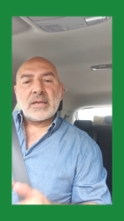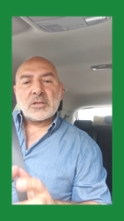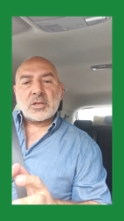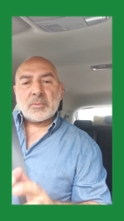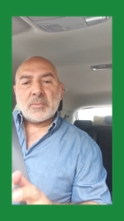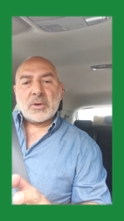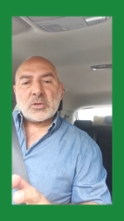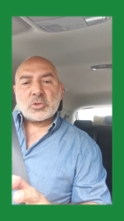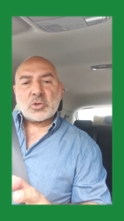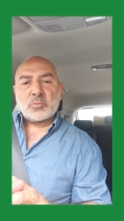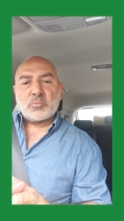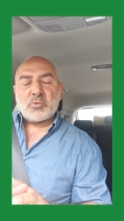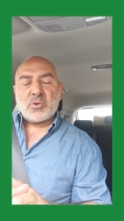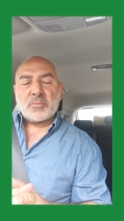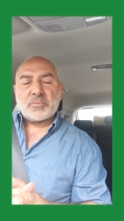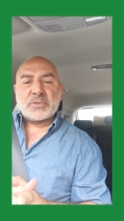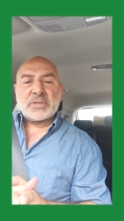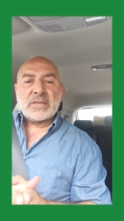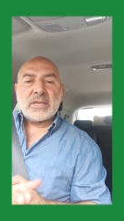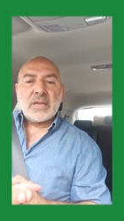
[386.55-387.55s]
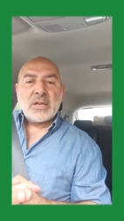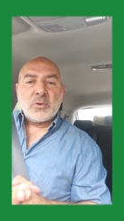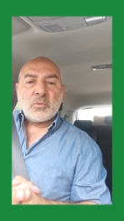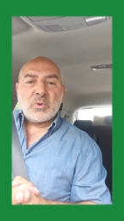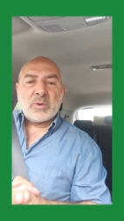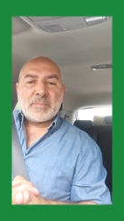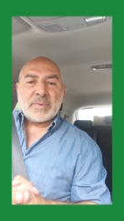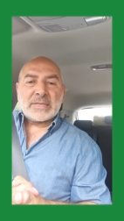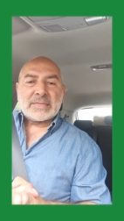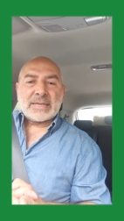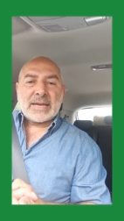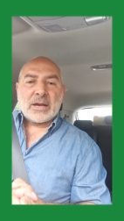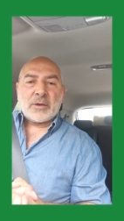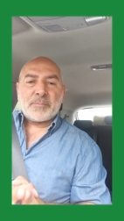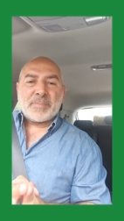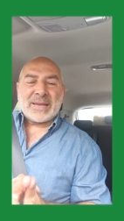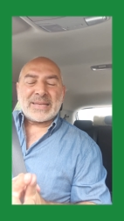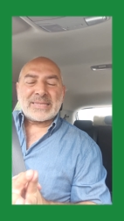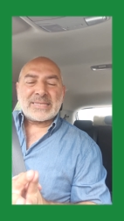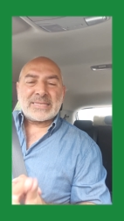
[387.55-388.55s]
Commercial property will be down
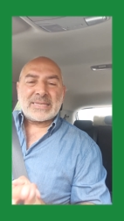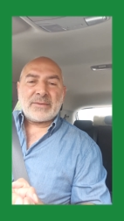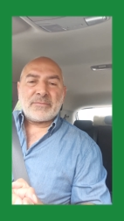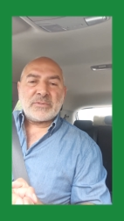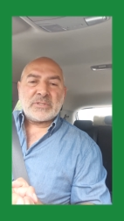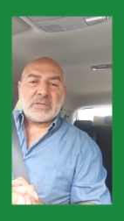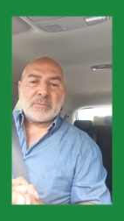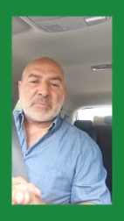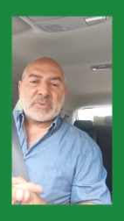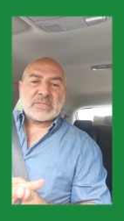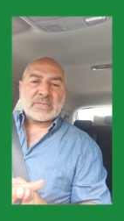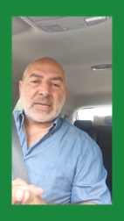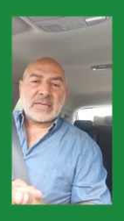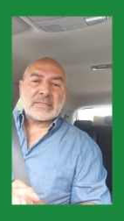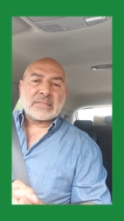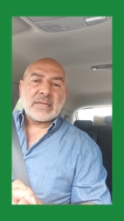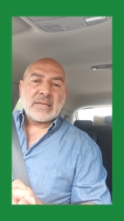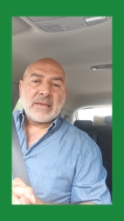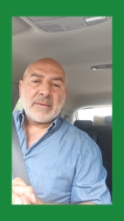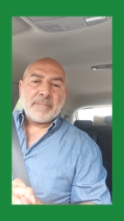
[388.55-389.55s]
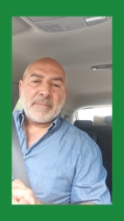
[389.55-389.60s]
by 70 percent